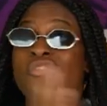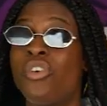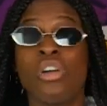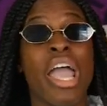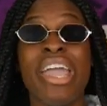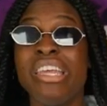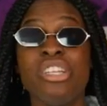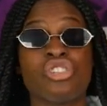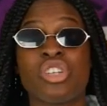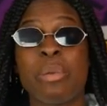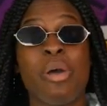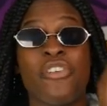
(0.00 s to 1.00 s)
AD
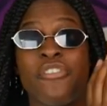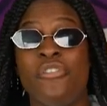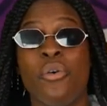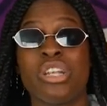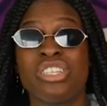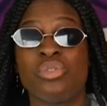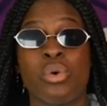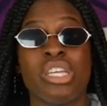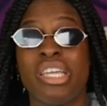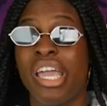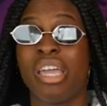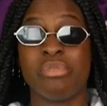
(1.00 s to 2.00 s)
just came off a
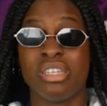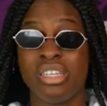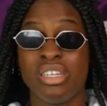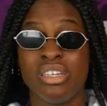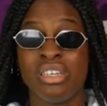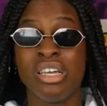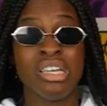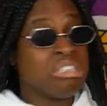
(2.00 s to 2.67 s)
40-20 game, didn't he?